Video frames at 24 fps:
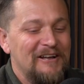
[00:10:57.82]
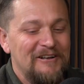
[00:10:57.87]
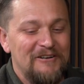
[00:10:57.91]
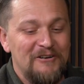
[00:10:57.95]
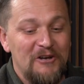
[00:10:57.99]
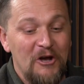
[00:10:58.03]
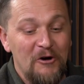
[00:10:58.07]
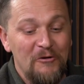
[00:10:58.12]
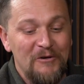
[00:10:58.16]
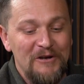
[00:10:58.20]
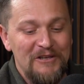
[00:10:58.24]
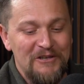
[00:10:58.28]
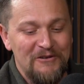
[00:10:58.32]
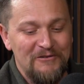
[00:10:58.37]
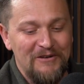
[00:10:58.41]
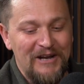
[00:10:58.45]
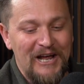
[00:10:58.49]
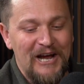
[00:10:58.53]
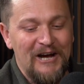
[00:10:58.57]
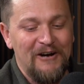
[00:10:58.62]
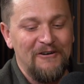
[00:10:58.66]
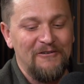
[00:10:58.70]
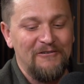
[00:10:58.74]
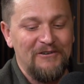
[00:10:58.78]
knowing you
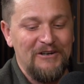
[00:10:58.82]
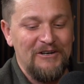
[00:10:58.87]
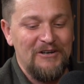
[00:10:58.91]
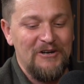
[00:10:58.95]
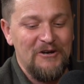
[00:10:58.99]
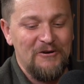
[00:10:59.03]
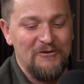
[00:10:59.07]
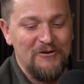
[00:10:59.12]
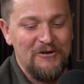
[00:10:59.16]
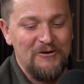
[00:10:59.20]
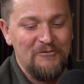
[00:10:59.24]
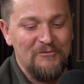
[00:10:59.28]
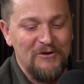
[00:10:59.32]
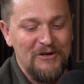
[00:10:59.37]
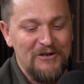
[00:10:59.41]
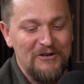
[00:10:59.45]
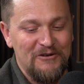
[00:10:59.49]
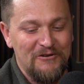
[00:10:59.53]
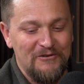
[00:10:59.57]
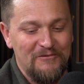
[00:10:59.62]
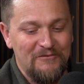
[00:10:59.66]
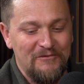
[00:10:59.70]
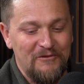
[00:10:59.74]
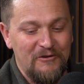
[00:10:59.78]
now and knowing what
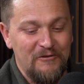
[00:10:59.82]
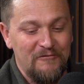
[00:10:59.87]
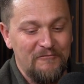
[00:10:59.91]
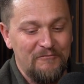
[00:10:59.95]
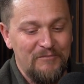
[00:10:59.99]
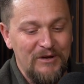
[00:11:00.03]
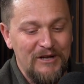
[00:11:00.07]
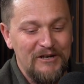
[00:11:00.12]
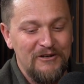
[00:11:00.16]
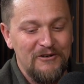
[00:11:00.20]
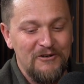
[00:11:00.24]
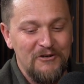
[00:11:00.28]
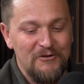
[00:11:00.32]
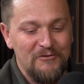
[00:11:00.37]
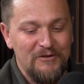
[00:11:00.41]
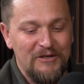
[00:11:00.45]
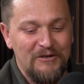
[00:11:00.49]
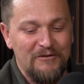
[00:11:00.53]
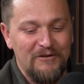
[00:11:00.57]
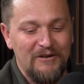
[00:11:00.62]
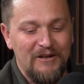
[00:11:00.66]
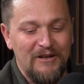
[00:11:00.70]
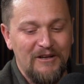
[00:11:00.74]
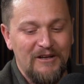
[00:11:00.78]
you've been
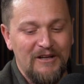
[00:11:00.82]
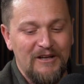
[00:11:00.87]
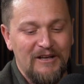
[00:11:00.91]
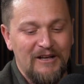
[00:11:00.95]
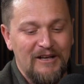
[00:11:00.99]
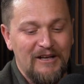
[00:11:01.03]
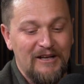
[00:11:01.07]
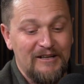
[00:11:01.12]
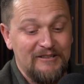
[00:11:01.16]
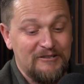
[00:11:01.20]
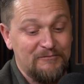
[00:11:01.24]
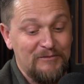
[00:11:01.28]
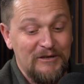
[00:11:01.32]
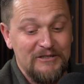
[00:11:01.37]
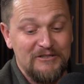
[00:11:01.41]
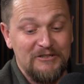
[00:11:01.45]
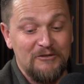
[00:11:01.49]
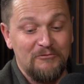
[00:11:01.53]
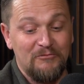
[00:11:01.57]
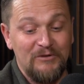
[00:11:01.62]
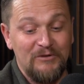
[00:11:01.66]
doing, especially